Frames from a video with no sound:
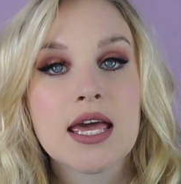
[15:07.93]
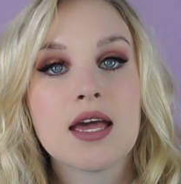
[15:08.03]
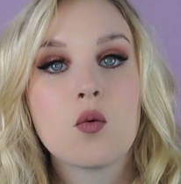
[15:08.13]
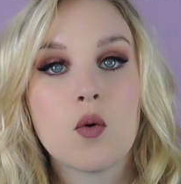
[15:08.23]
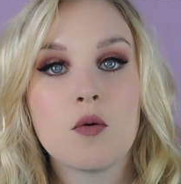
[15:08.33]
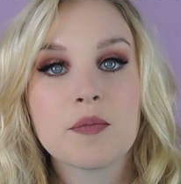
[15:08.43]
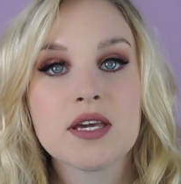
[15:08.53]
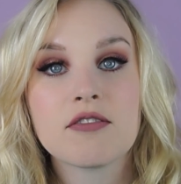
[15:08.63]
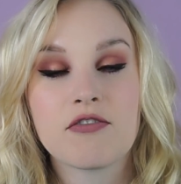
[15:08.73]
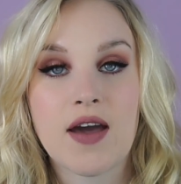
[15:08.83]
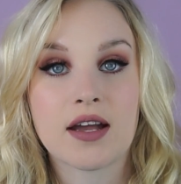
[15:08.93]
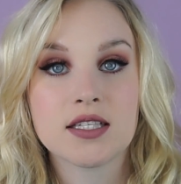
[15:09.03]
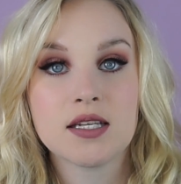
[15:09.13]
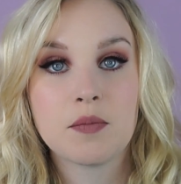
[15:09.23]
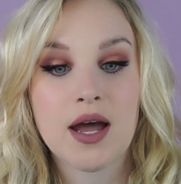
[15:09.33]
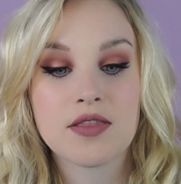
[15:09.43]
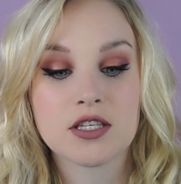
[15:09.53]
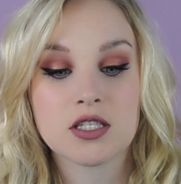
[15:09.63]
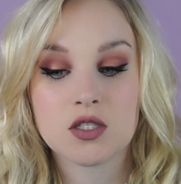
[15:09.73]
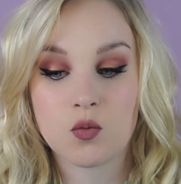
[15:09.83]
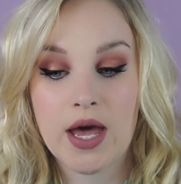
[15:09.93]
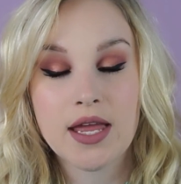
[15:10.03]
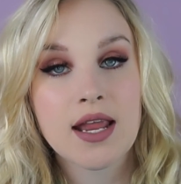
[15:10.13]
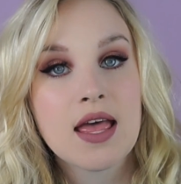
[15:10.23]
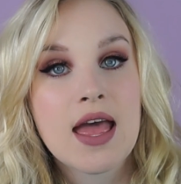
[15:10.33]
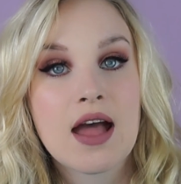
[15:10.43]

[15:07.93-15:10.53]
it won't be affected by the sweat,